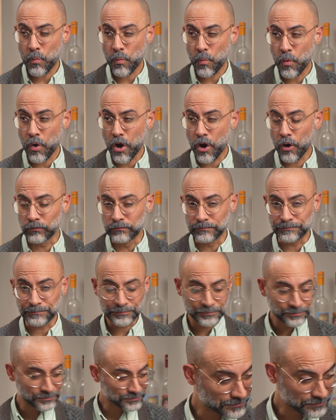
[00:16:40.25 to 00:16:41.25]
Whoa.
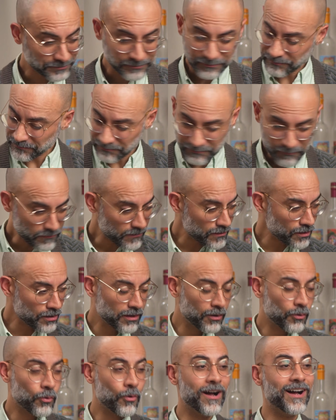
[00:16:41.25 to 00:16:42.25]

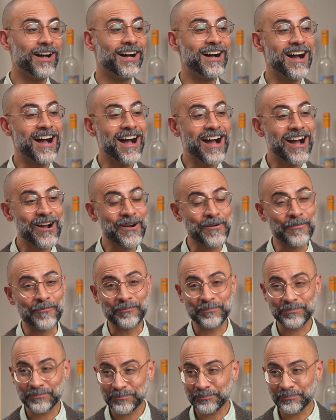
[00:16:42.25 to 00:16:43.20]
Wow.